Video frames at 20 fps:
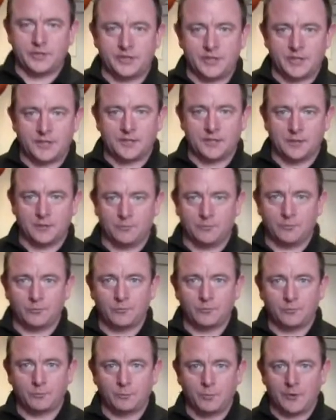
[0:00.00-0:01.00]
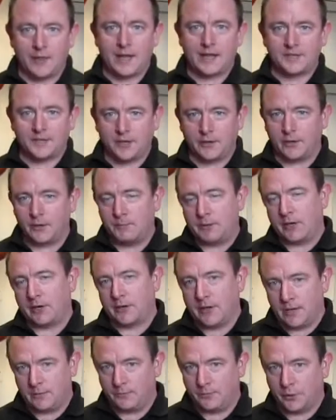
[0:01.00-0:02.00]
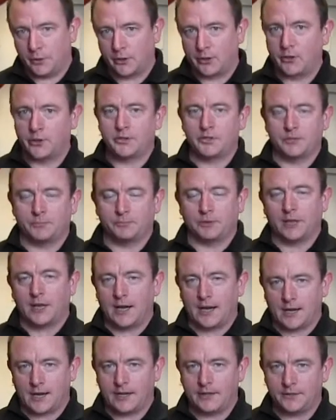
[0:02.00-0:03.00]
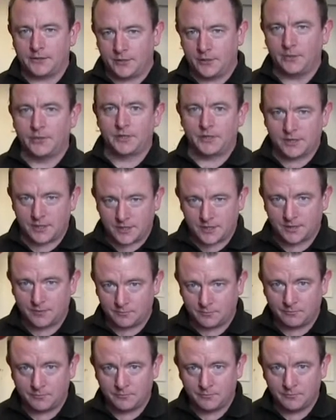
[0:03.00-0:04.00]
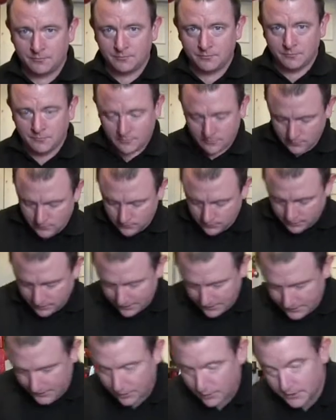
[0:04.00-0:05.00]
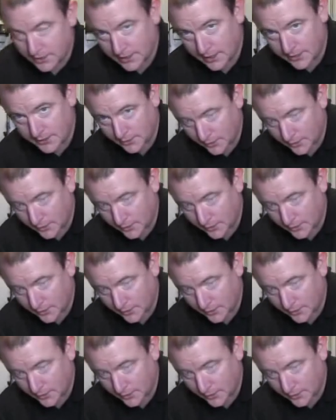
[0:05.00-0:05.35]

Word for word: your system where that's going to be your input or your supply to the system. Okay, then on the